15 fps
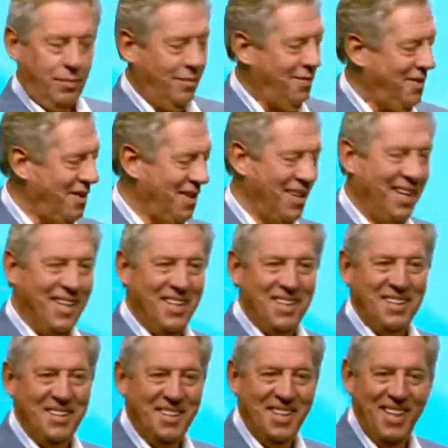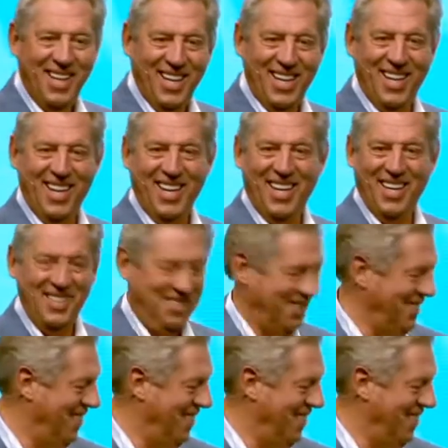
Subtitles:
Nobody speaks.